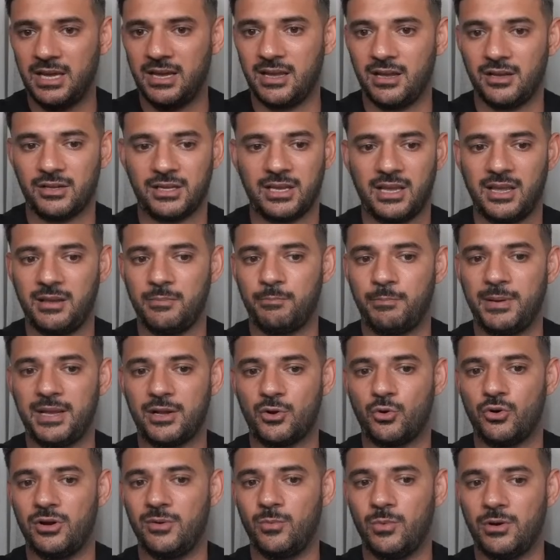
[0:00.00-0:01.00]
okay,
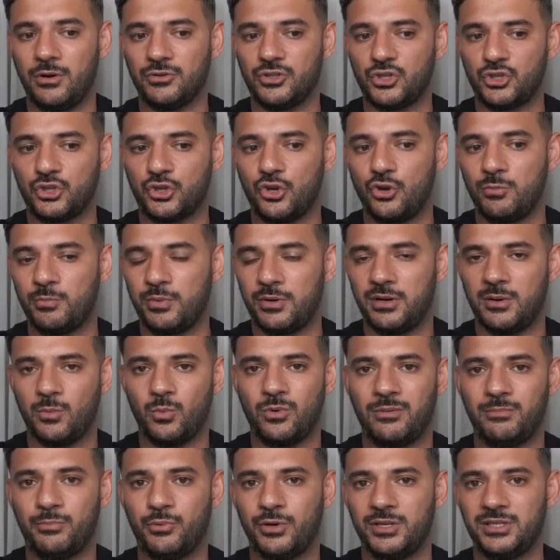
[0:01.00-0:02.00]
Bitcoin wells are scooping up
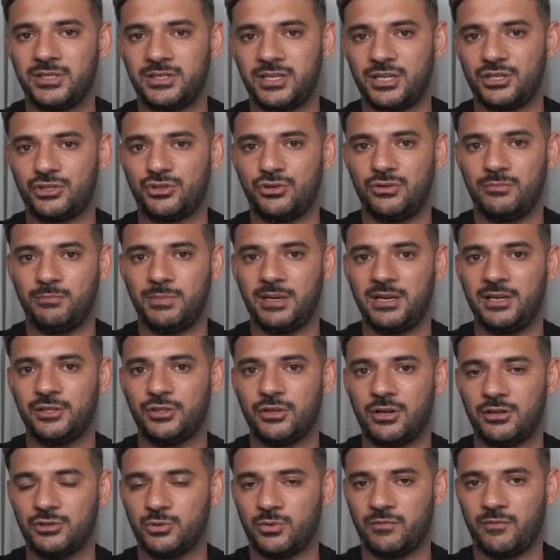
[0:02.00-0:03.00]
$1.62 billion
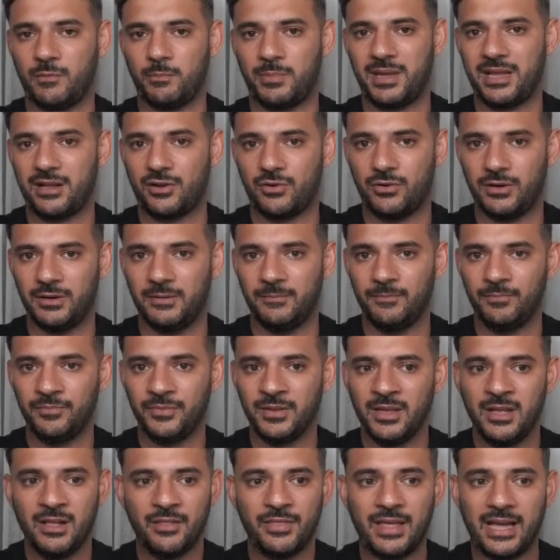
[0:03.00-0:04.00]
worth of Bitcoin.
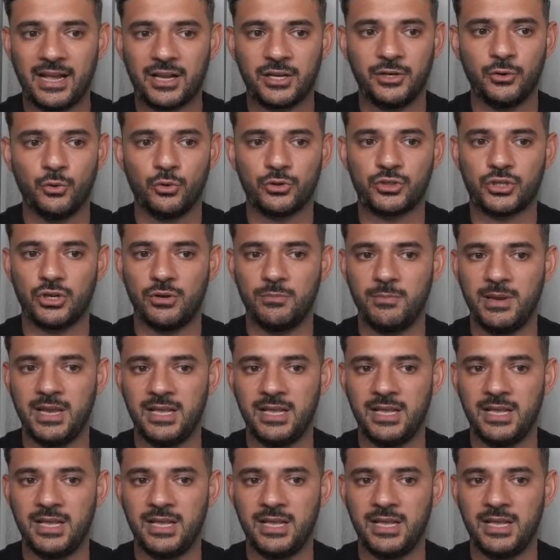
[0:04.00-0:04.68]
That can also mean